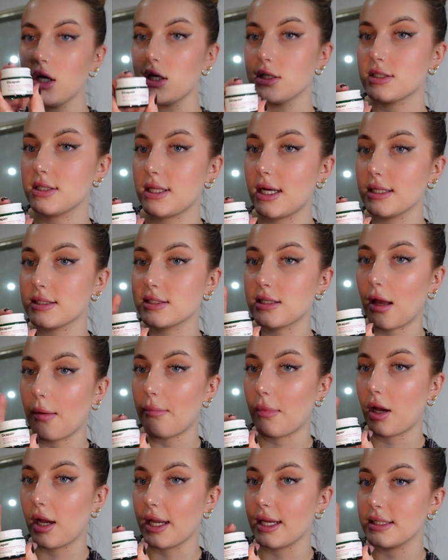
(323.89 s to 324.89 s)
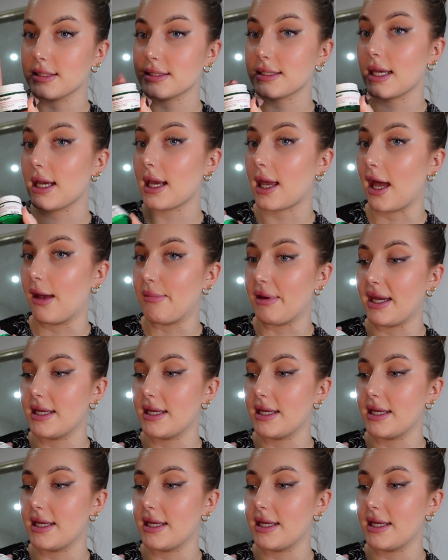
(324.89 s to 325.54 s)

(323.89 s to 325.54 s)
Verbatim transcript: So that's my skincare